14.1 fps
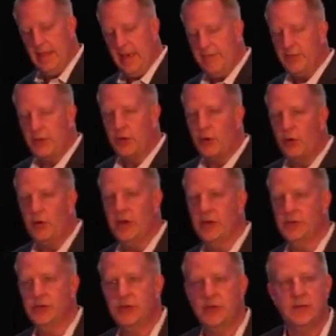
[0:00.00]
Have the
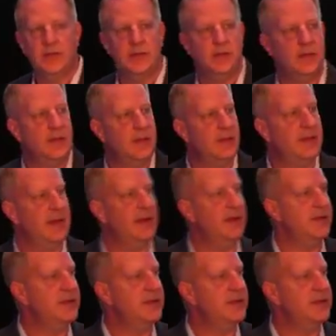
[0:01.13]
courage that it